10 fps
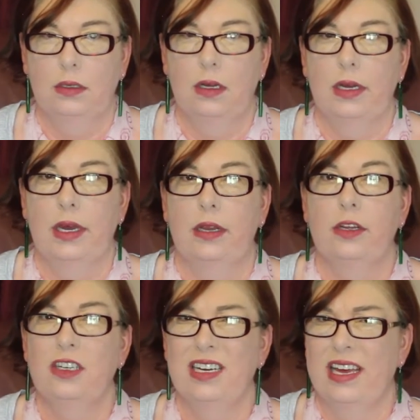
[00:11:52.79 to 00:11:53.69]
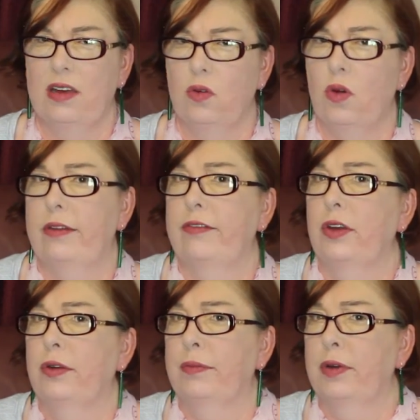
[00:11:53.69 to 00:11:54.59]
I usually get quite a
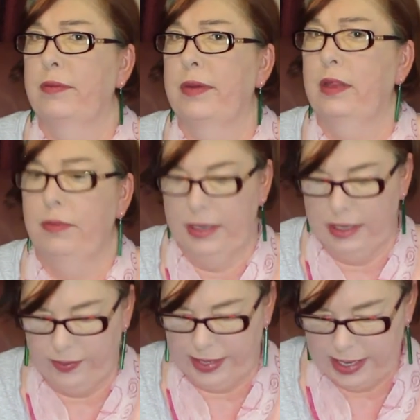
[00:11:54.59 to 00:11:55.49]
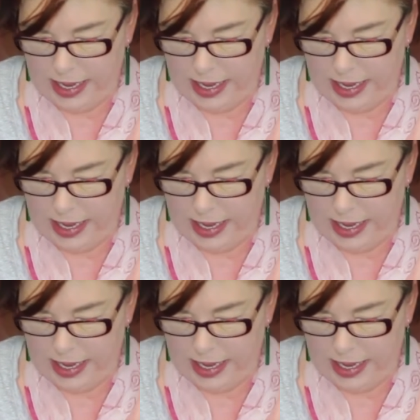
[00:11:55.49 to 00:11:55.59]
few per month, but anyway.